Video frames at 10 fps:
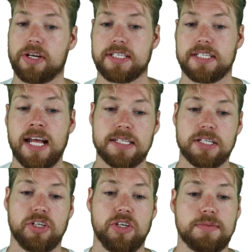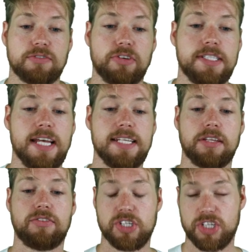We looked at nets and cubes,
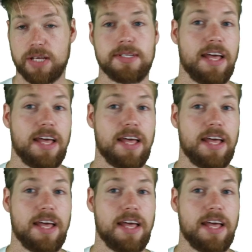rotating 3D shapes,